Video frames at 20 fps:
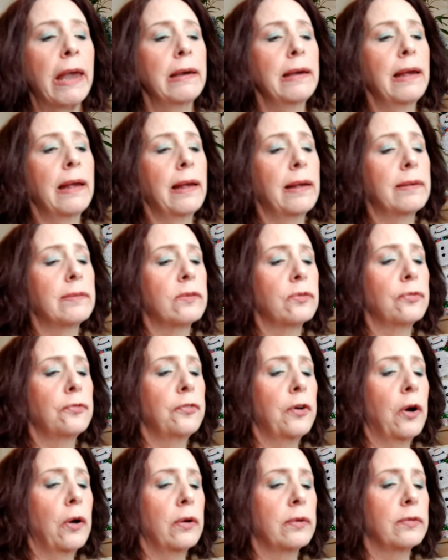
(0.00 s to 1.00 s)
As
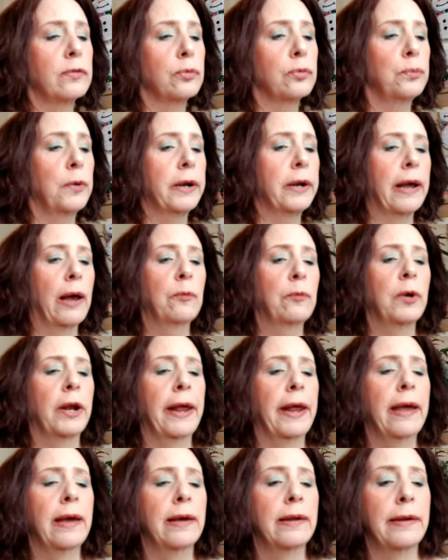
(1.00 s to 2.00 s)
far as what I
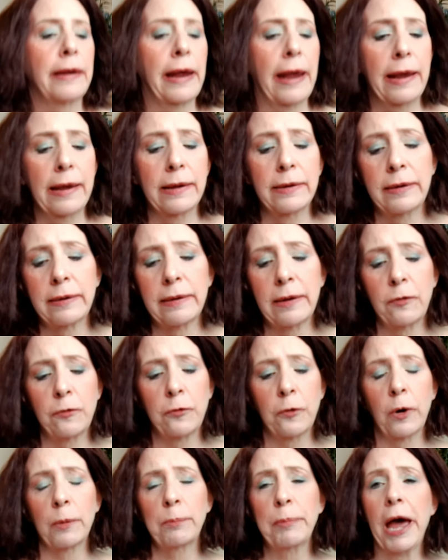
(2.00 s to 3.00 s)
went ahead and did
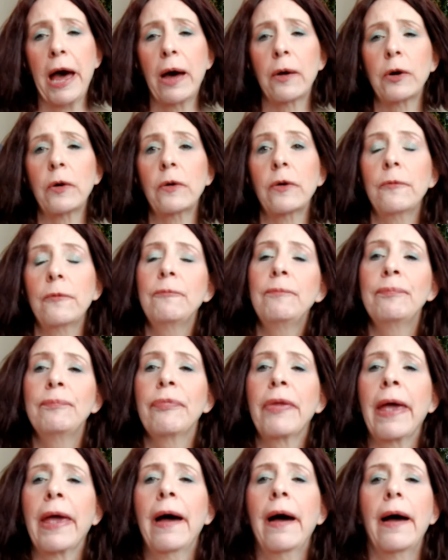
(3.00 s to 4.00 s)
for powder,
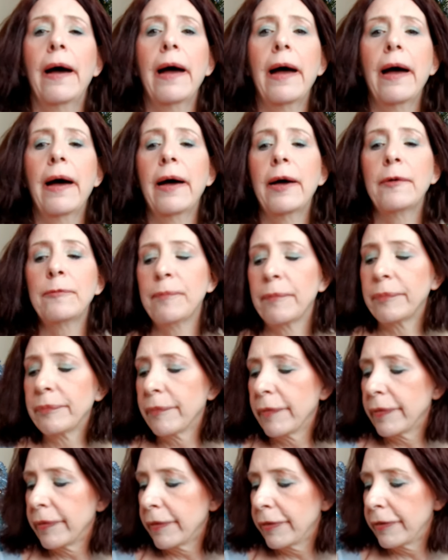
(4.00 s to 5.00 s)
um,
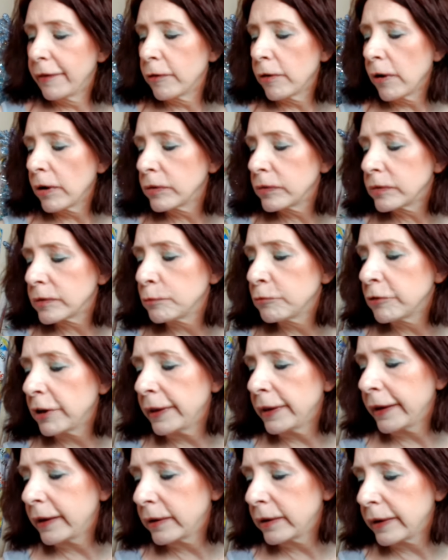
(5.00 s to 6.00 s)
there are some
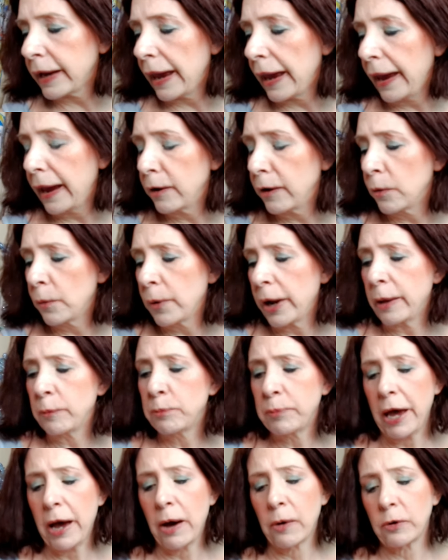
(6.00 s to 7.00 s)
really good
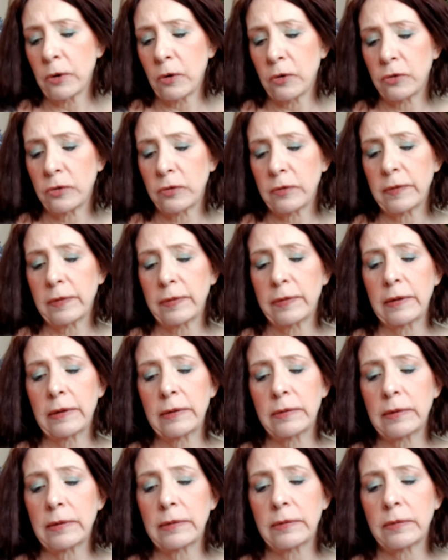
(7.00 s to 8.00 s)
AOA powders.
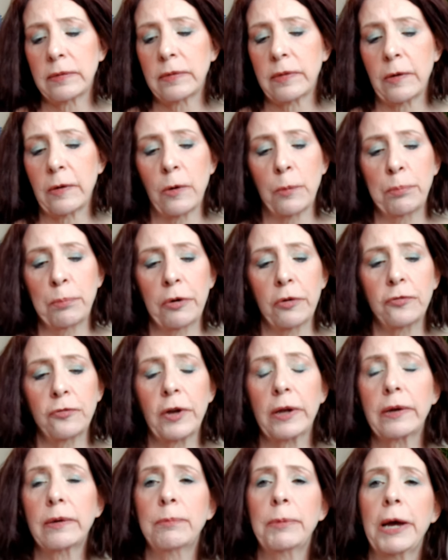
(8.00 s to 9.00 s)
This is their
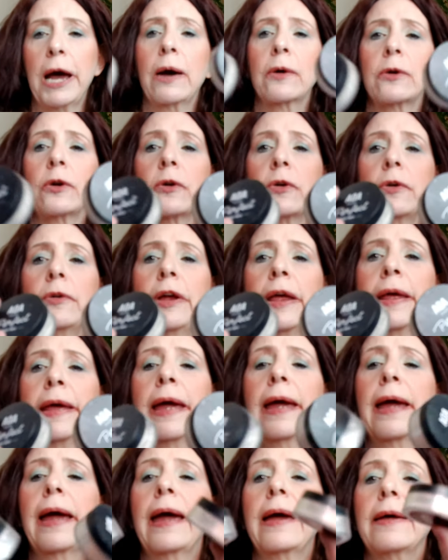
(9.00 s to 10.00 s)
perfect powder,
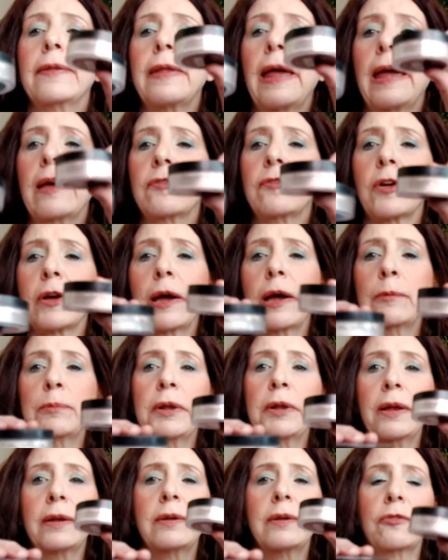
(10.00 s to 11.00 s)
and they have a
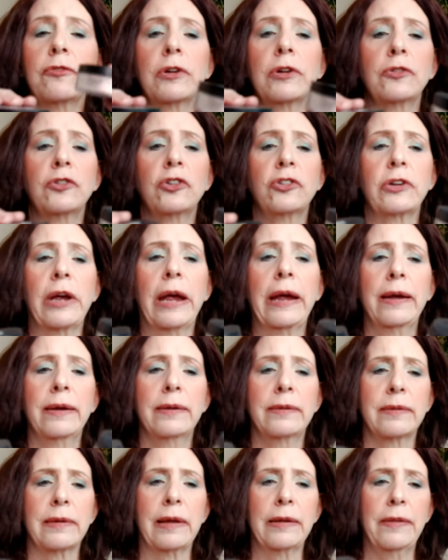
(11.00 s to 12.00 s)
couple of different
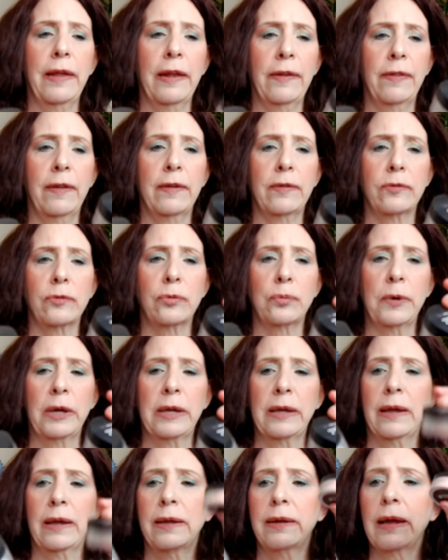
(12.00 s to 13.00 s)
shades. I think this
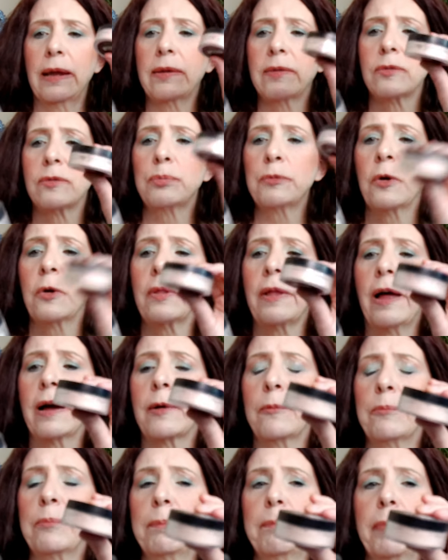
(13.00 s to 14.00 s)
one is more
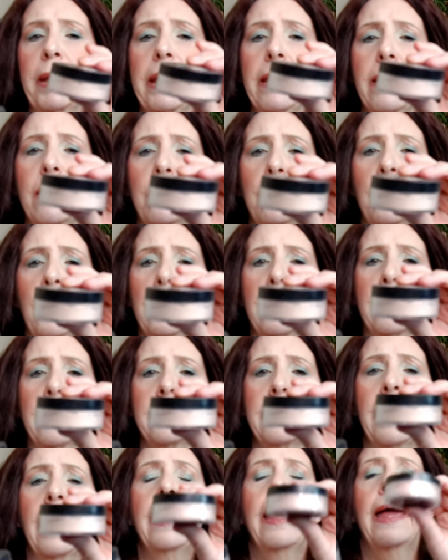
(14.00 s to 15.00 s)
along a pink
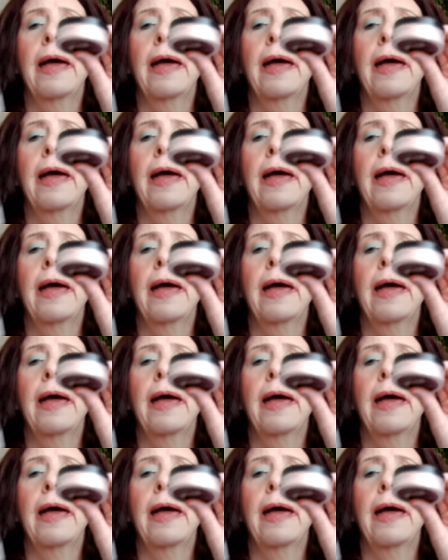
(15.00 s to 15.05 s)
one,